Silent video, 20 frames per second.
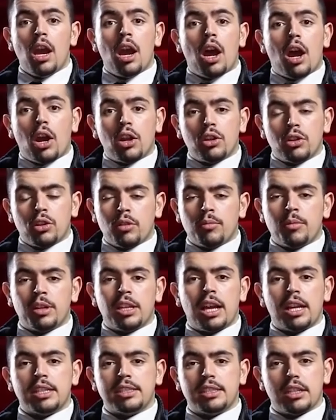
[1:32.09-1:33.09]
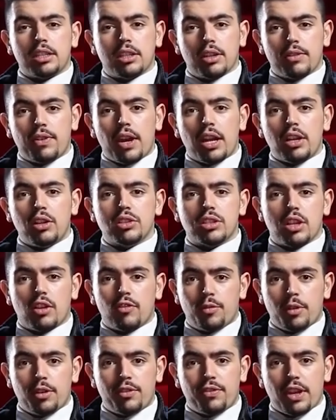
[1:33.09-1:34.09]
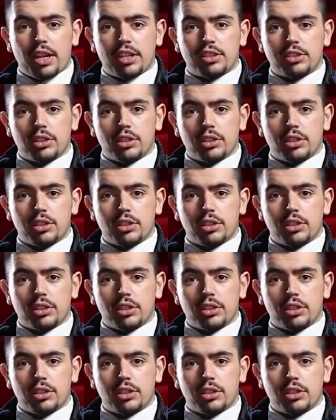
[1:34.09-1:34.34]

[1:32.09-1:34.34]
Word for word: studying film at university, going to